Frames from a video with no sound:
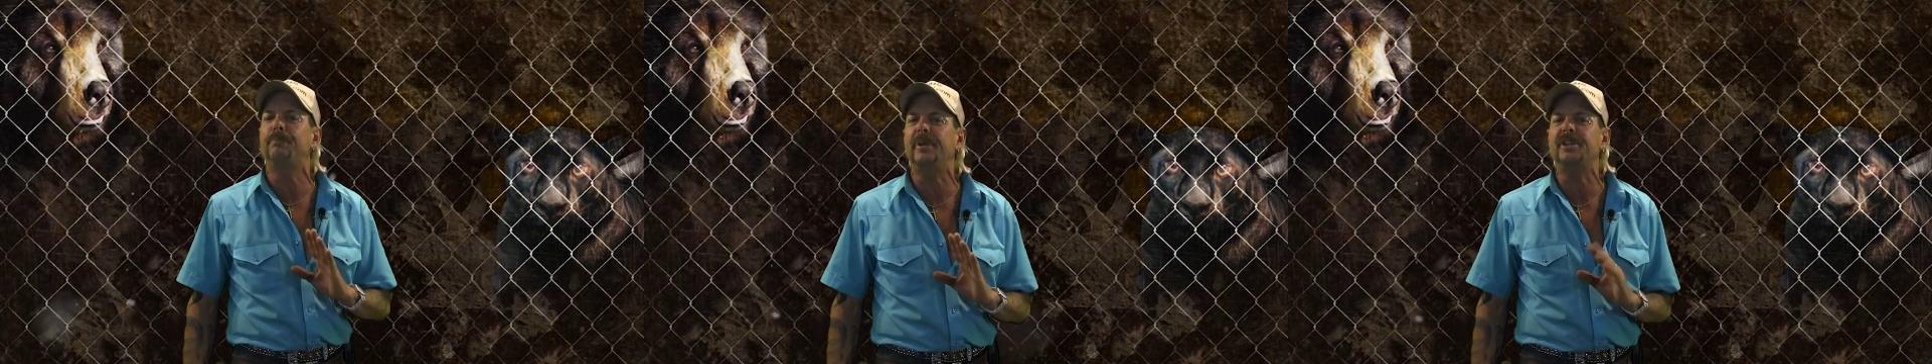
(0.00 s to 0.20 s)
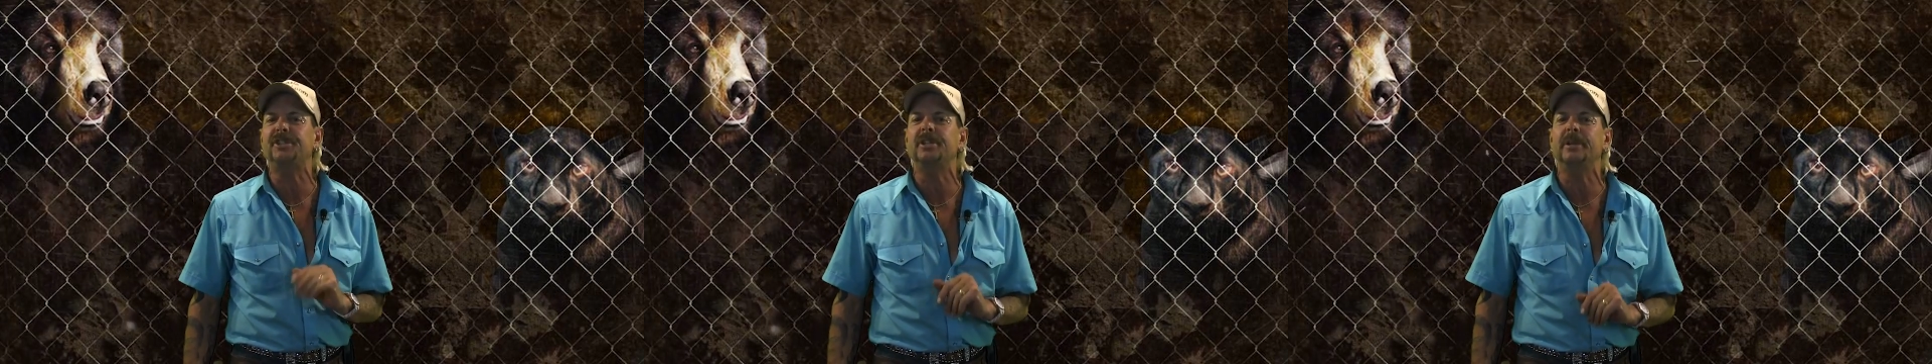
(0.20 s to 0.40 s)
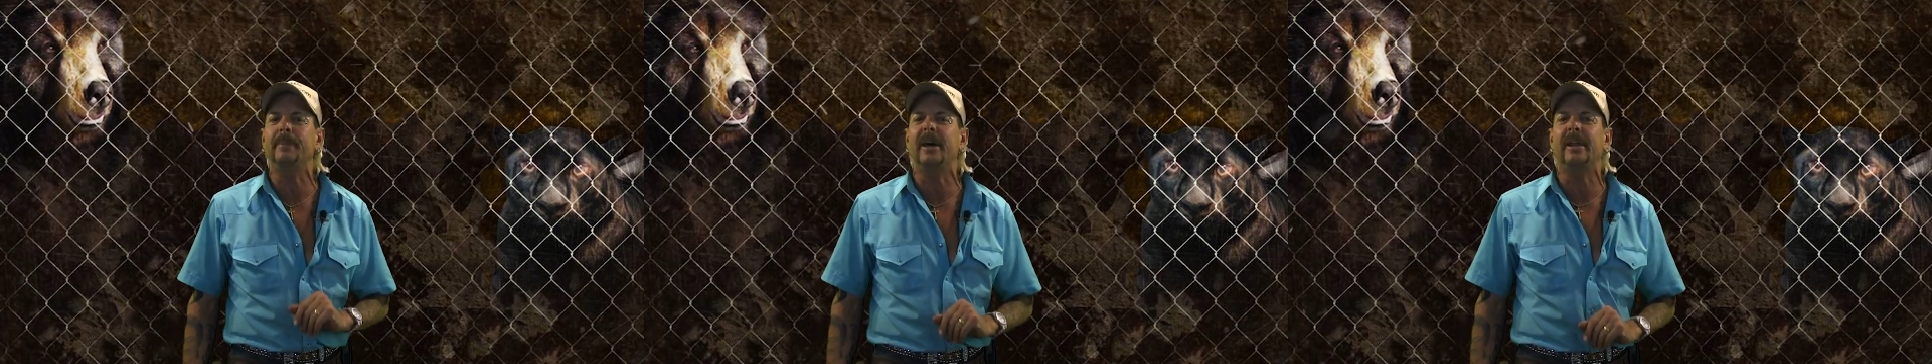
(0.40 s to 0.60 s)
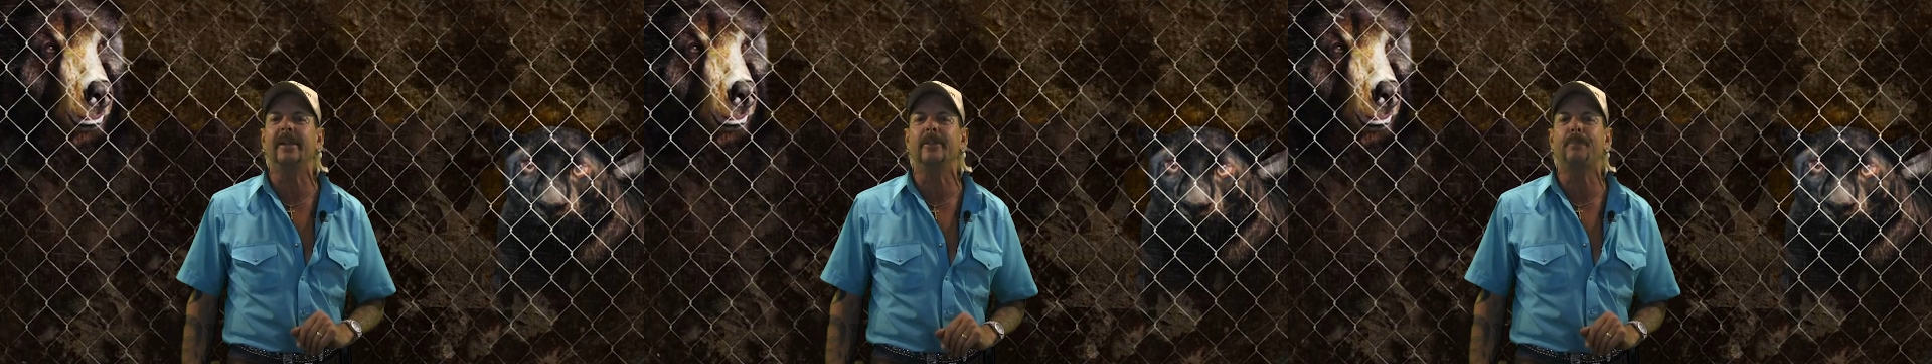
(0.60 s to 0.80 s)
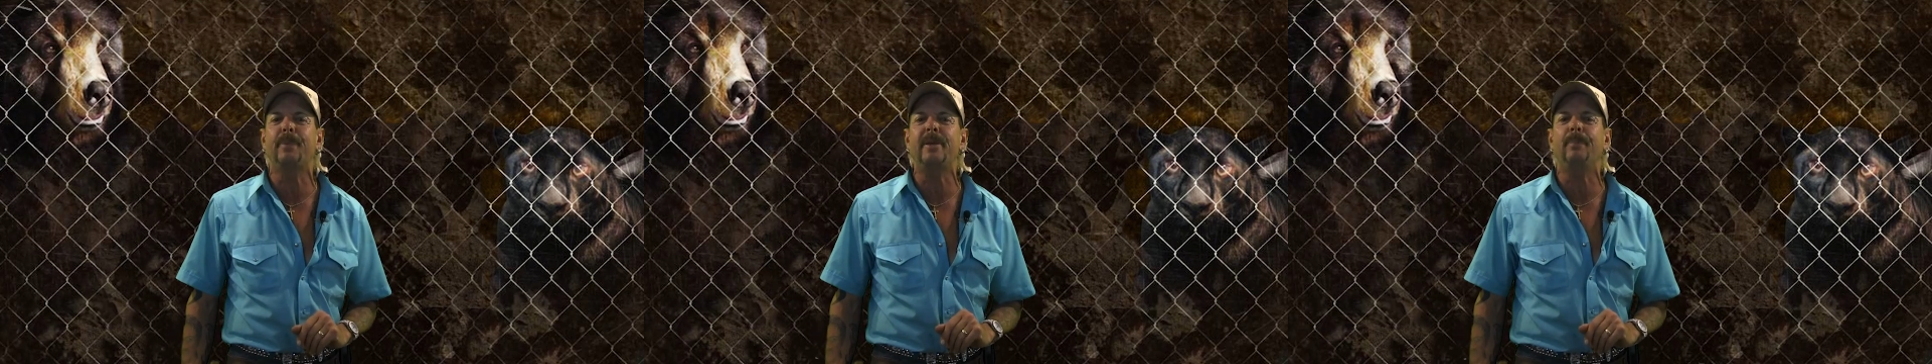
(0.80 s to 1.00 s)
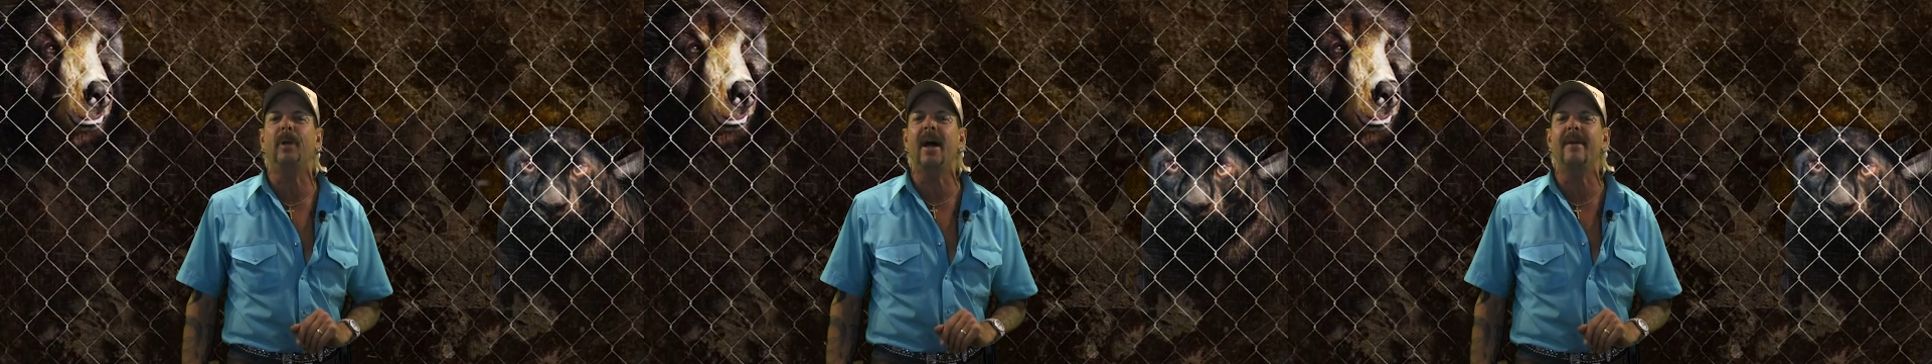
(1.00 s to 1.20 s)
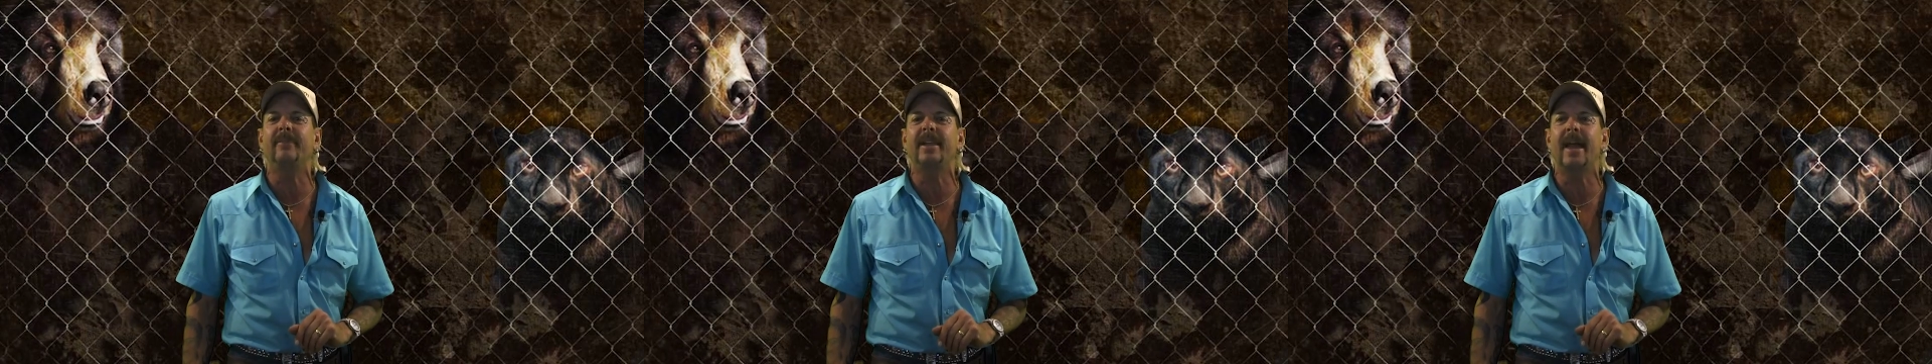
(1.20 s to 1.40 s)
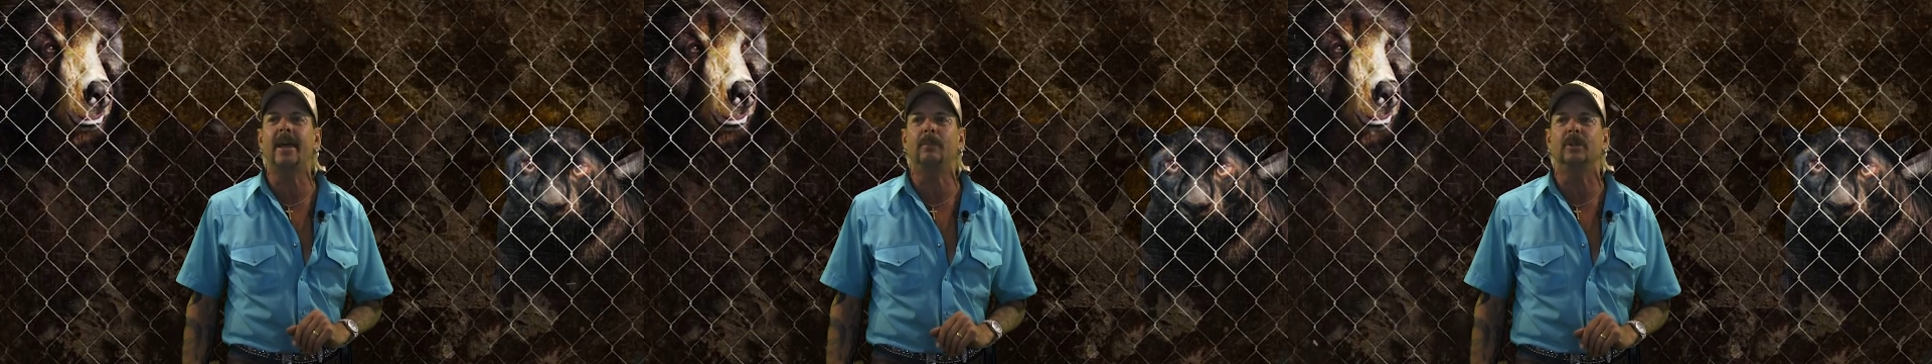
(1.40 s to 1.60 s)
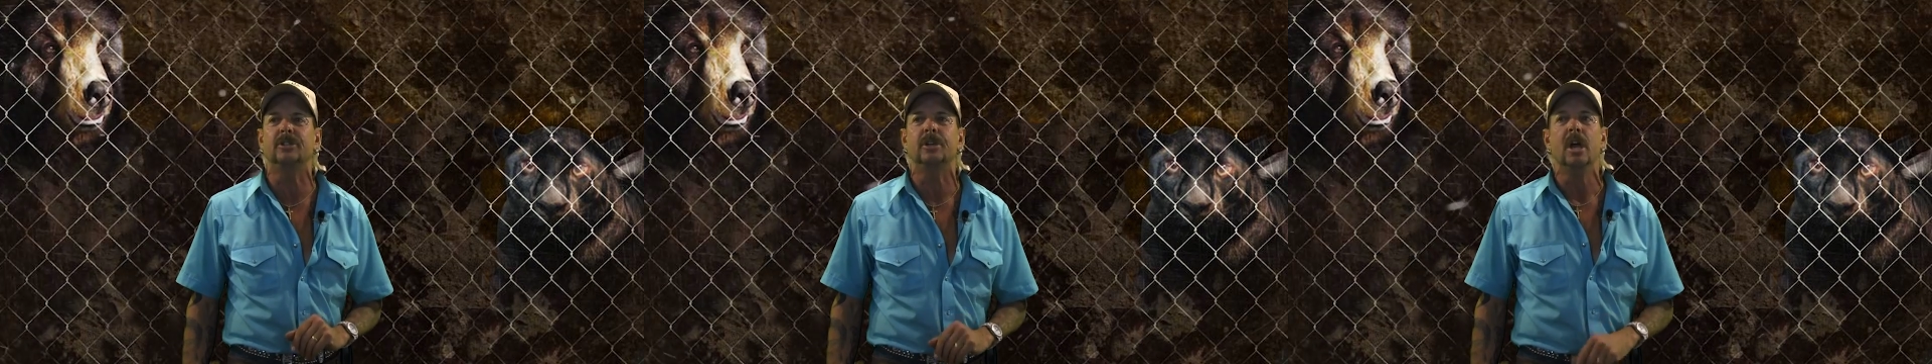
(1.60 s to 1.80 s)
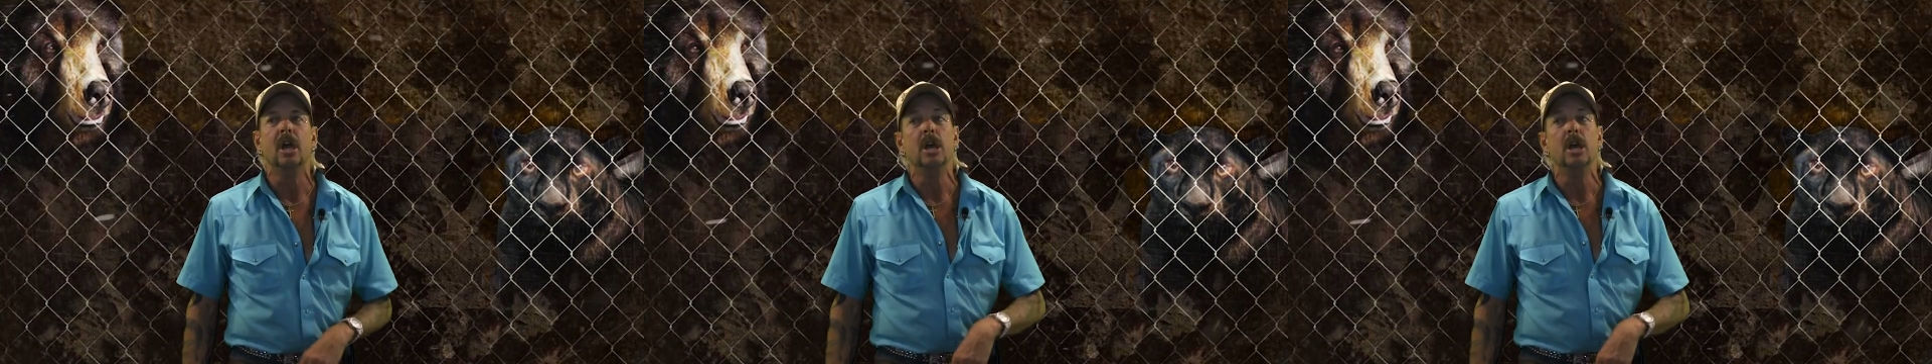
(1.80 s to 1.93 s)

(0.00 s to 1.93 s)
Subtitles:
bitching about other people having animals.